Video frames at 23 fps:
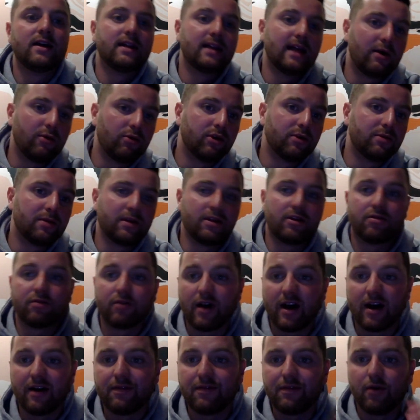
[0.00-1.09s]
That would have been
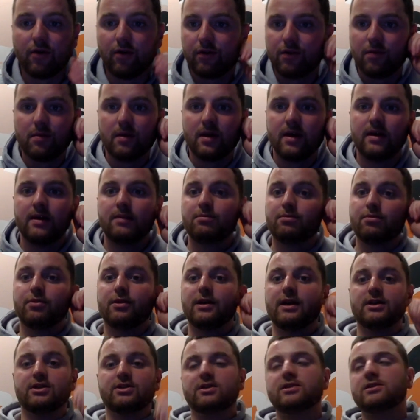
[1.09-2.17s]
three out of four for me
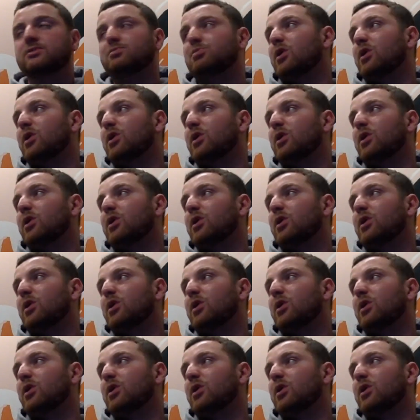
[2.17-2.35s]
predictions.